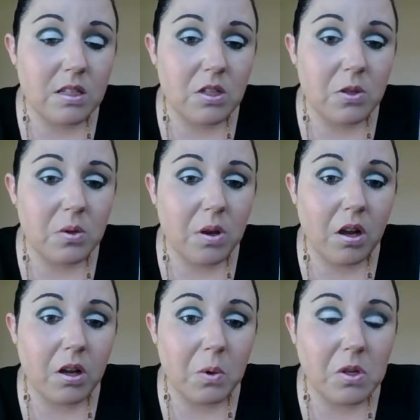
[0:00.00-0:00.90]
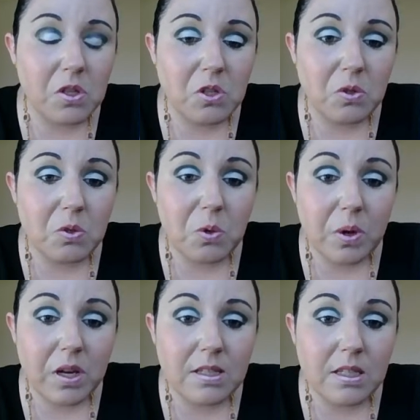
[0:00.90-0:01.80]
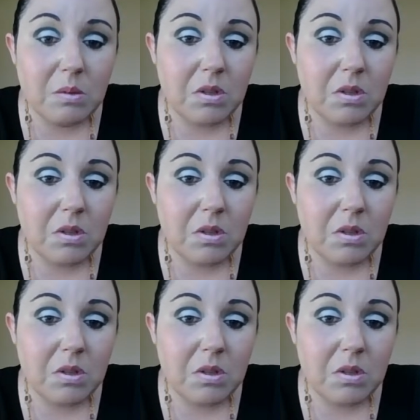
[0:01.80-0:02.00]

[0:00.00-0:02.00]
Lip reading: you're not going too crazy